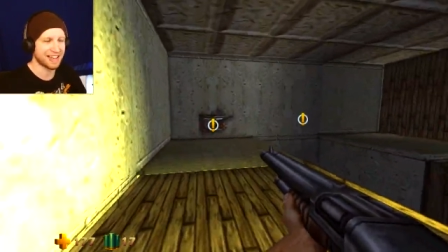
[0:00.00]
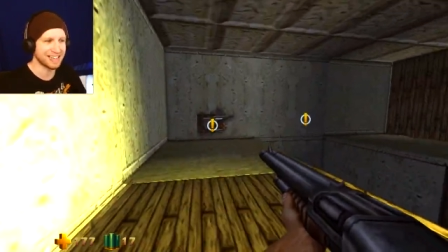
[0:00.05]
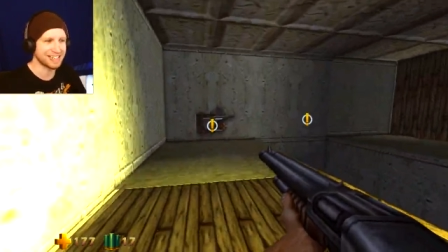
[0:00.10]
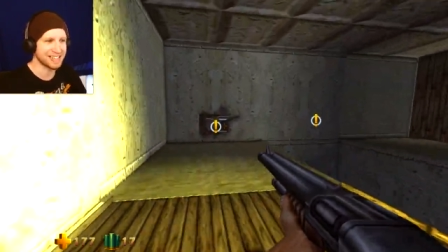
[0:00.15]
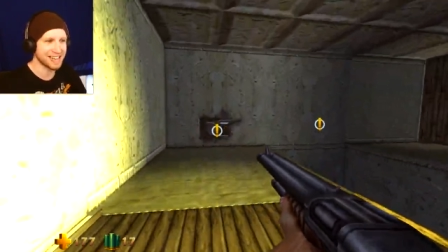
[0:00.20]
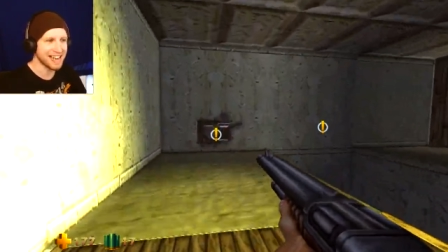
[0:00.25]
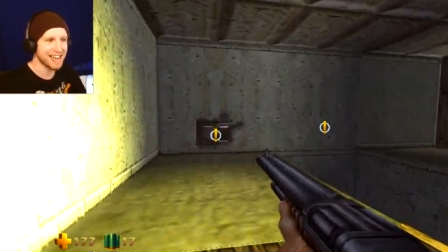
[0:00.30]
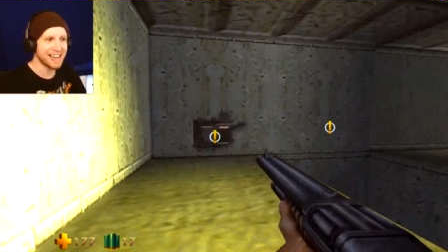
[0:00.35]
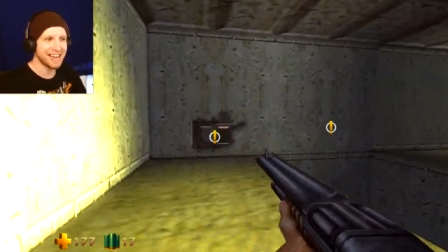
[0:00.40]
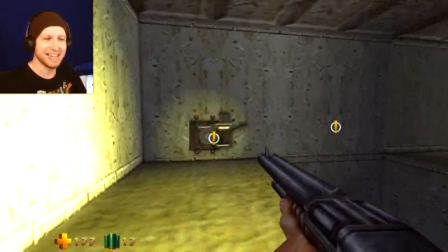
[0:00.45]

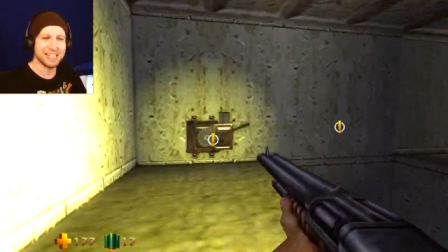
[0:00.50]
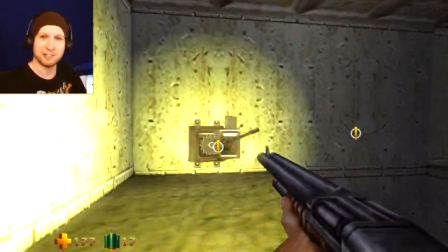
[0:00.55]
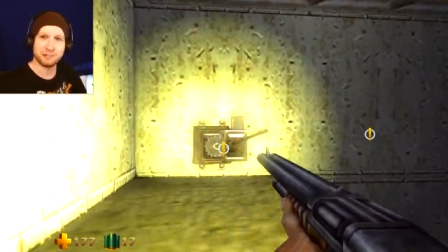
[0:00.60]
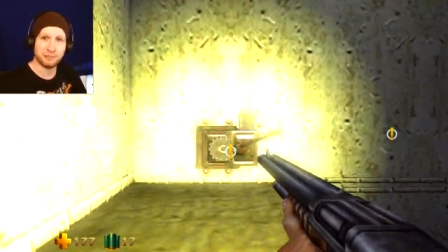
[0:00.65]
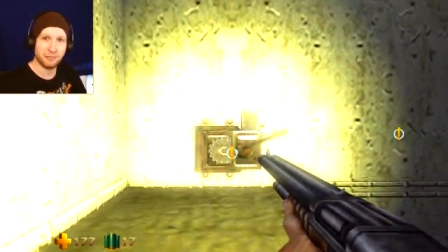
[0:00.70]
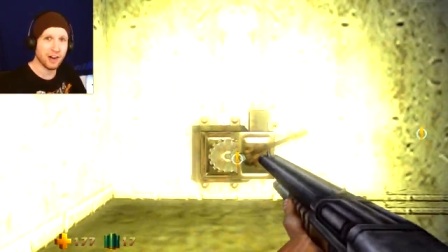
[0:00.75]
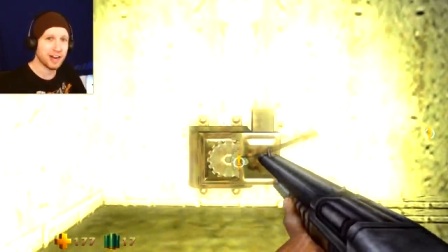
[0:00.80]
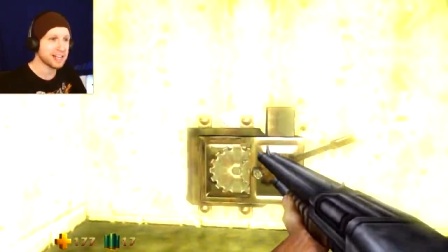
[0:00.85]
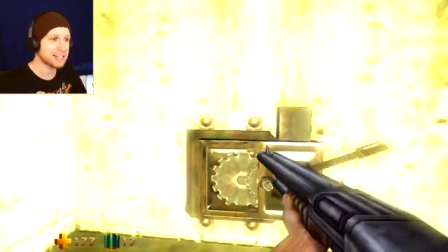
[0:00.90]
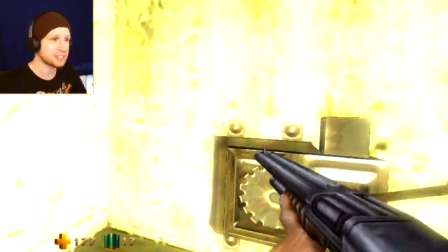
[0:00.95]
It, it's
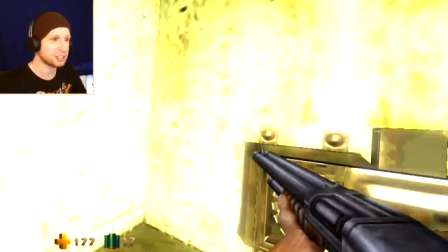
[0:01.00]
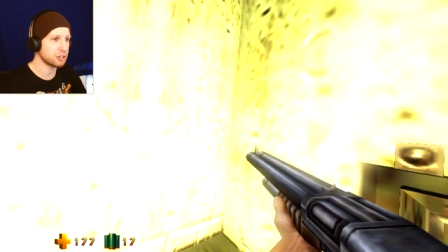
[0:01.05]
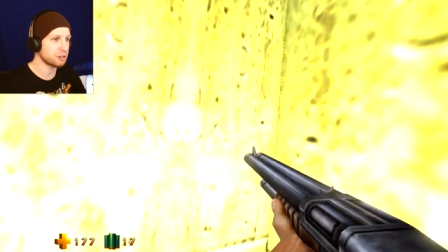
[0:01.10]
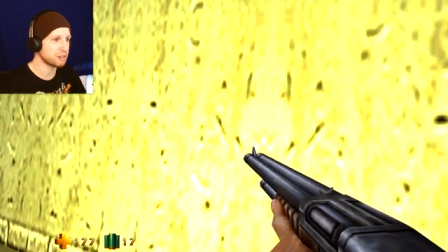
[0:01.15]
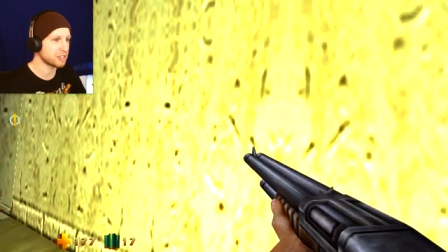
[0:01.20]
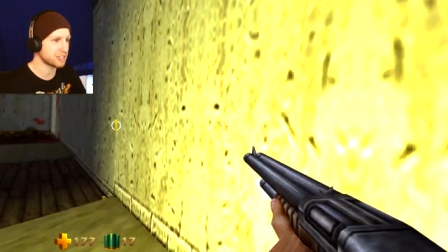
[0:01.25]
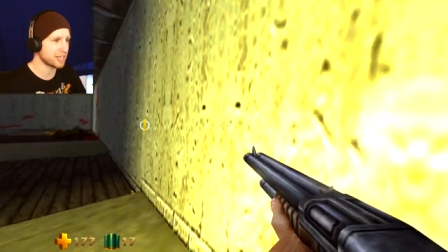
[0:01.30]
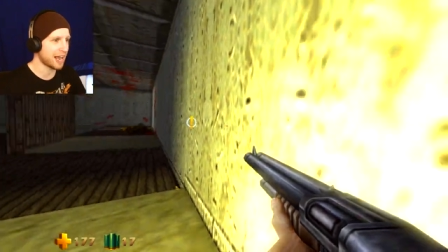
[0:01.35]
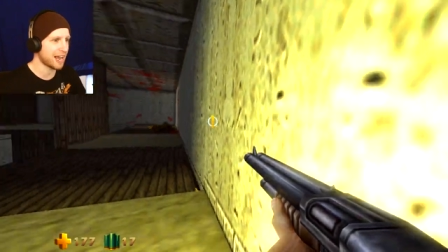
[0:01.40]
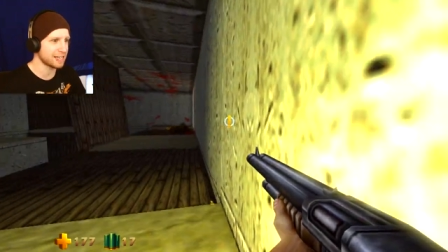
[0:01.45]
funny, too,
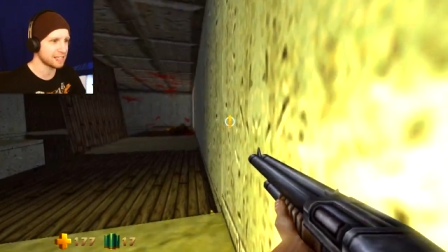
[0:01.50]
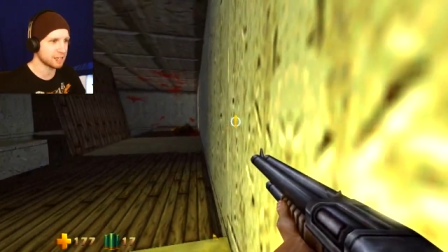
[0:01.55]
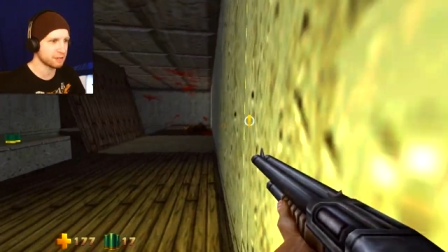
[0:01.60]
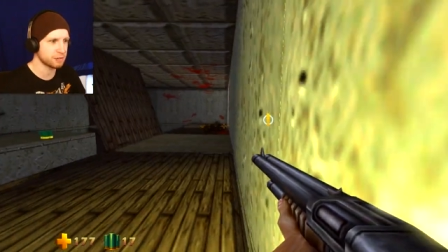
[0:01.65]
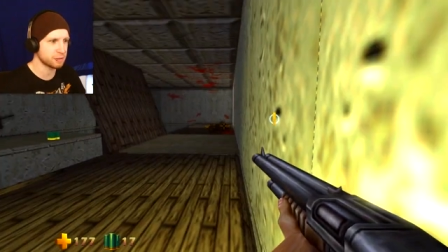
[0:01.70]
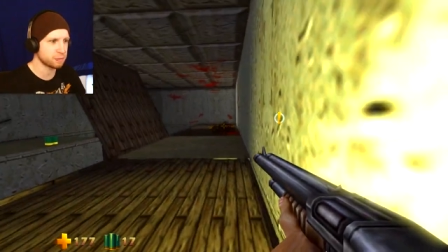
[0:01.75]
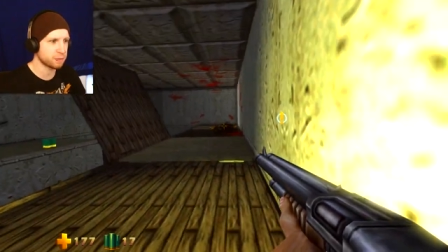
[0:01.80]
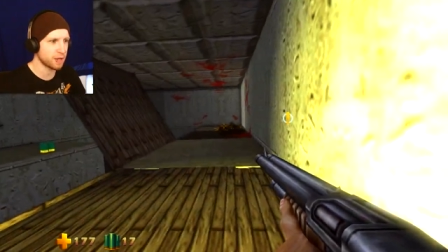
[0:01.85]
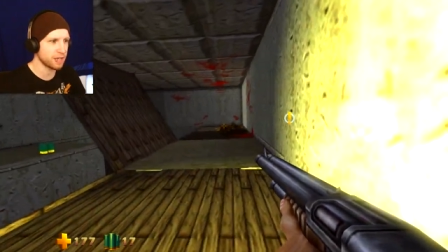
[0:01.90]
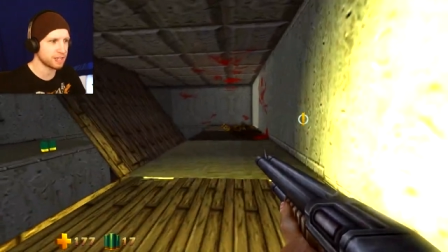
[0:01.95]
because as I
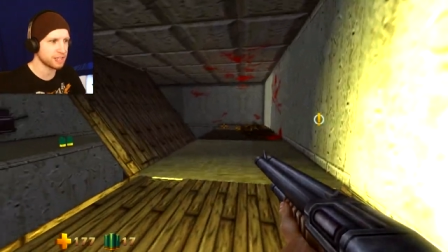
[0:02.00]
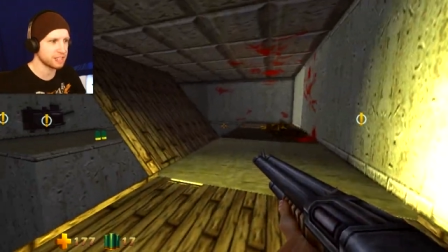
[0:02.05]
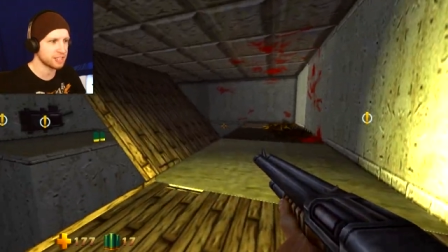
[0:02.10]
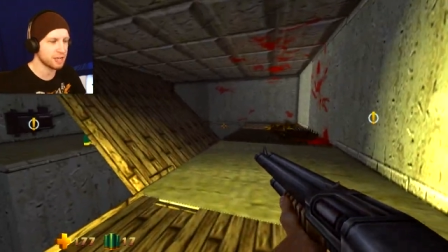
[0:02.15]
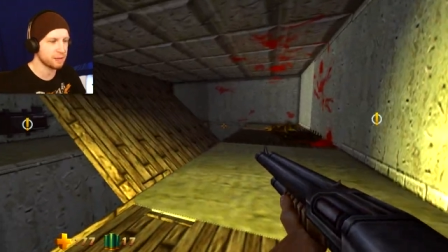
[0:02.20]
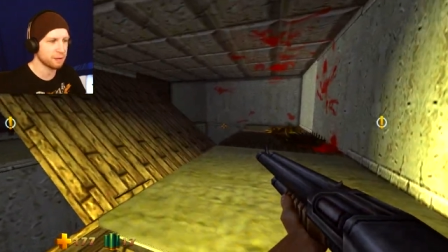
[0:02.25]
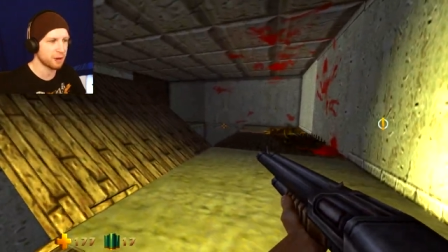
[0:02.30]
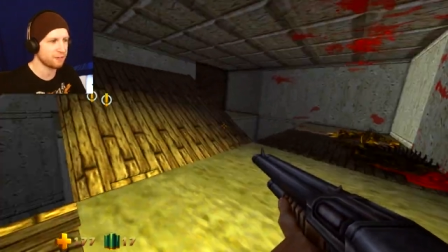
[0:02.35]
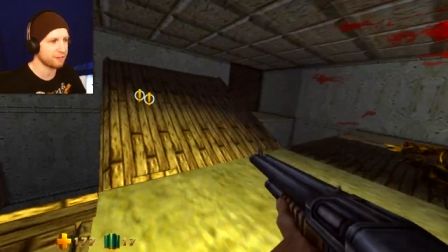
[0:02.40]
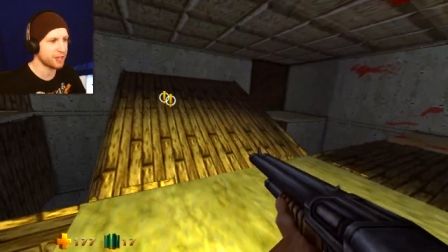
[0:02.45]
was playing this
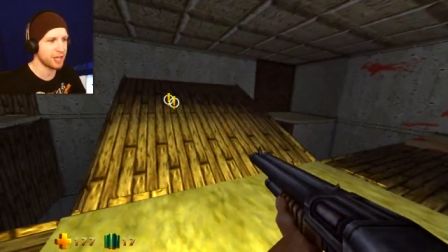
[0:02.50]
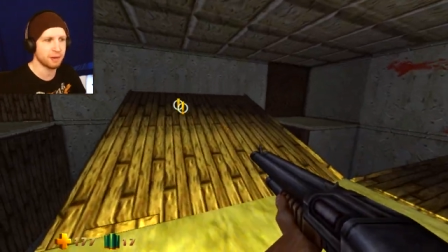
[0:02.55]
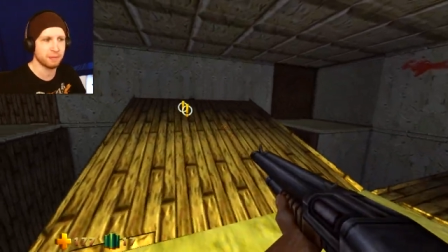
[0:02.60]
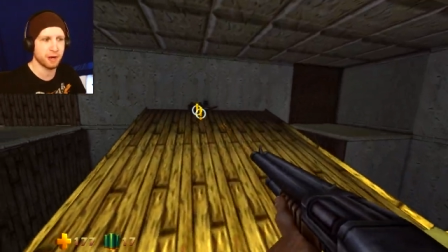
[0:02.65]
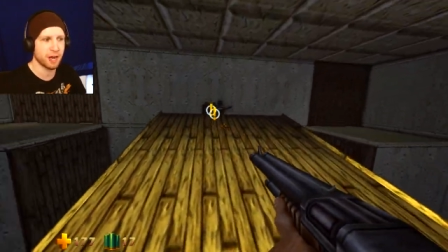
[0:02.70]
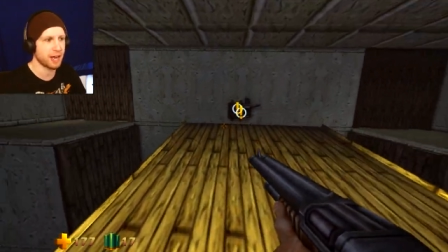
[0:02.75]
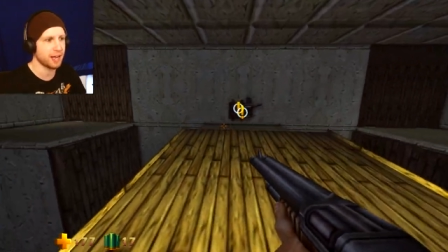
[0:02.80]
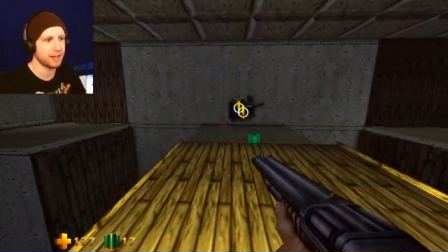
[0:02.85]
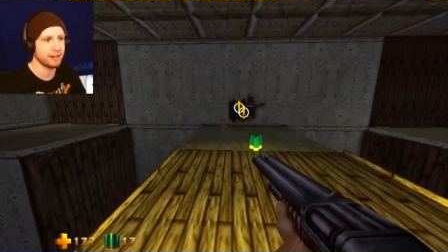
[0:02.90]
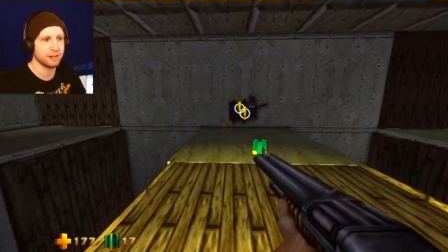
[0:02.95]
game off
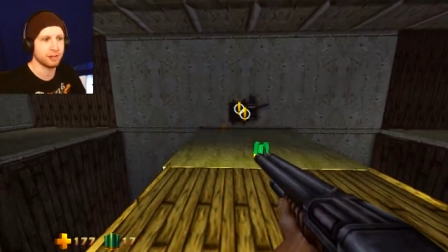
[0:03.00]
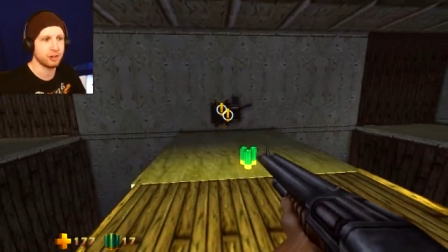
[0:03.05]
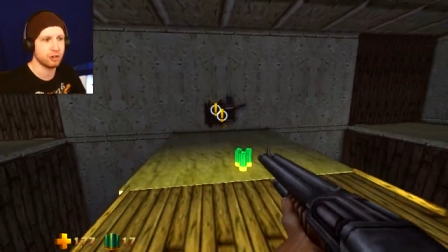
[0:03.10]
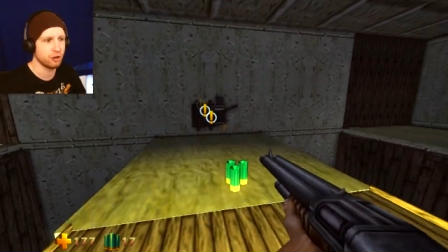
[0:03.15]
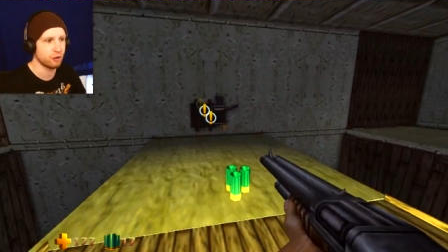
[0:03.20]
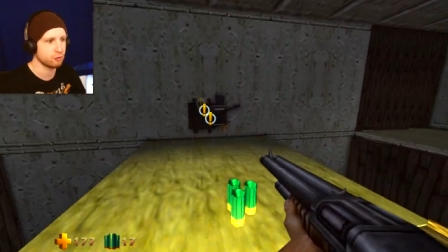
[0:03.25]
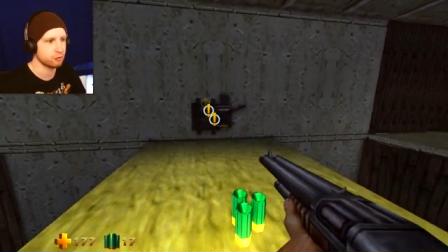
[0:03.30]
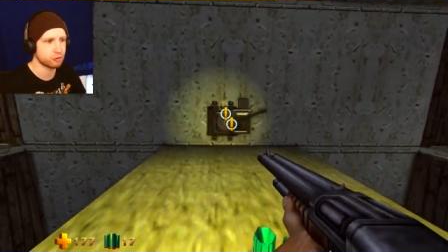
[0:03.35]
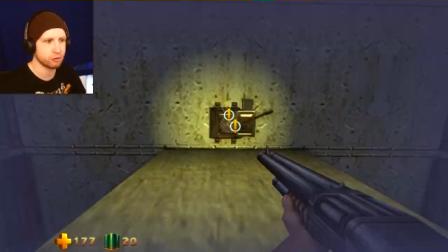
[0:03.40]
camera, I had no